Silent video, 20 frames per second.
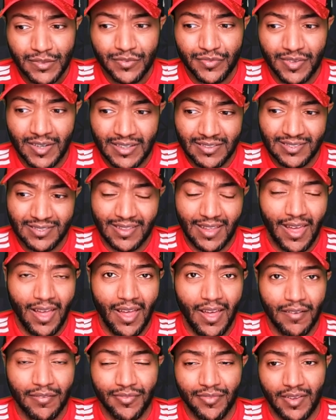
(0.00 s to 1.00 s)
First
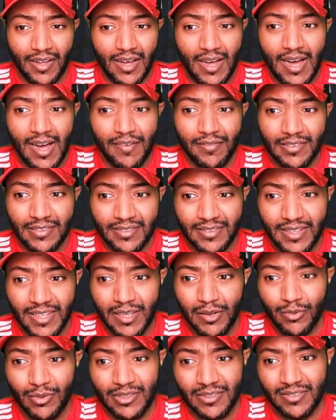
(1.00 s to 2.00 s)
half,
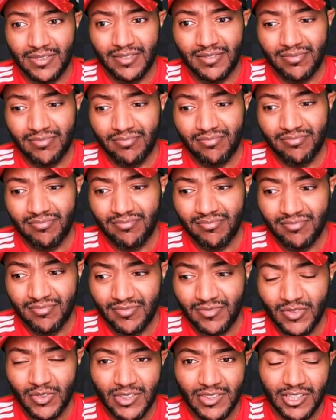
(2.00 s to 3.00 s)
obviously, it was
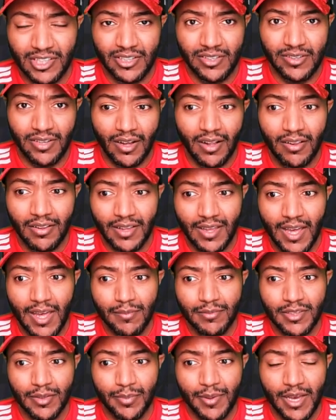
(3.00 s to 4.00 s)
was a dull
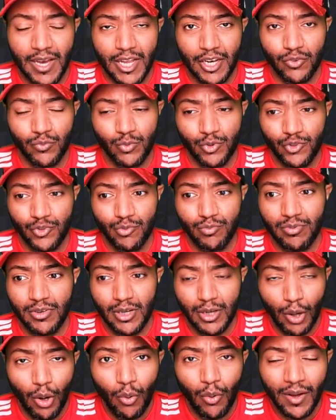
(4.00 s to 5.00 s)
game to be honest with you.
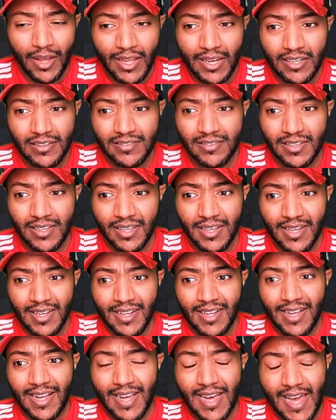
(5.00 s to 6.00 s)
Low energy.
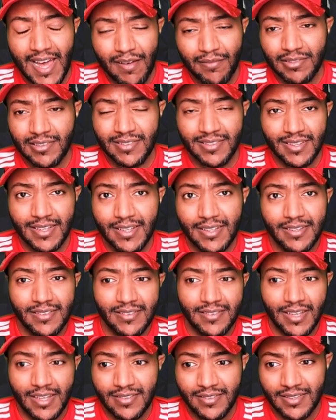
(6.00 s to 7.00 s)
I haven't seen
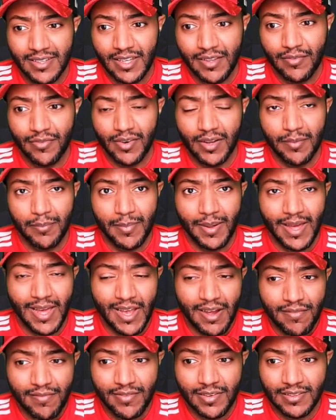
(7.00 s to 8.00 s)
intensity from
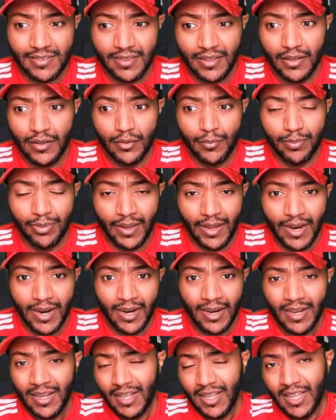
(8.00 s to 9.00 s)
every single
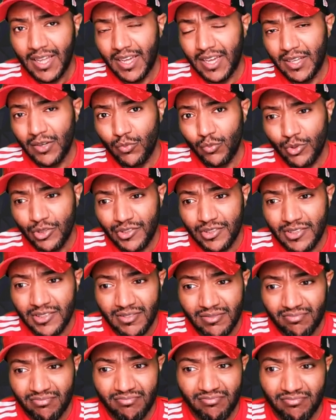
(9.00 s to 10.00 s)
player, and which
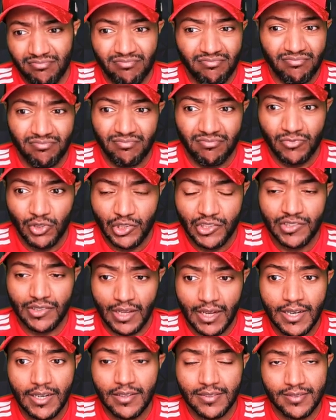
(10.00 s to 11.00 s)
is which is
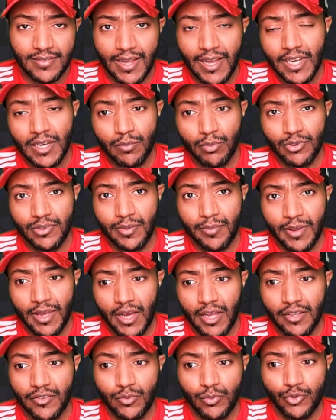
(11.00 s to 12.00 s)
understandable to be
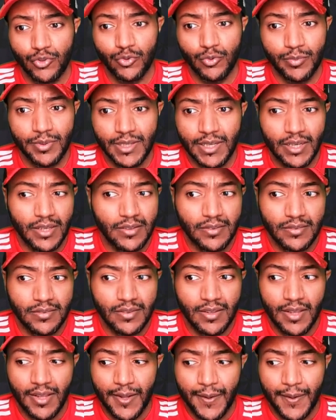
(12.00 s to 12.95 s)
honest with you because